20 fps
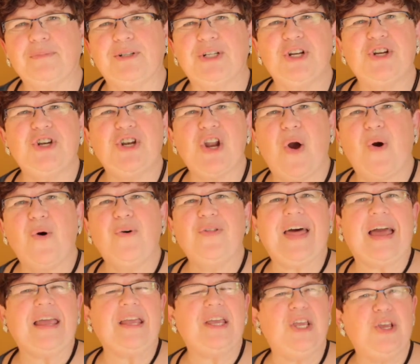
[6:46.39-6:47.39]
to know
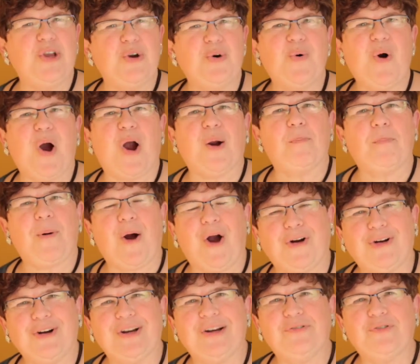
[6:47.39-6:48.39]
that you are
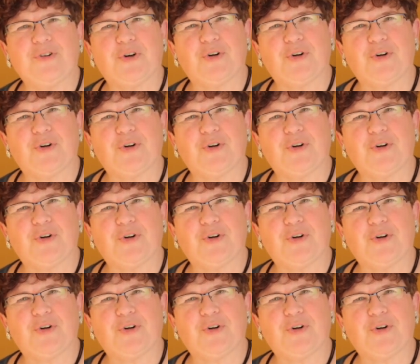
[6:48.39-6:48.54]
part of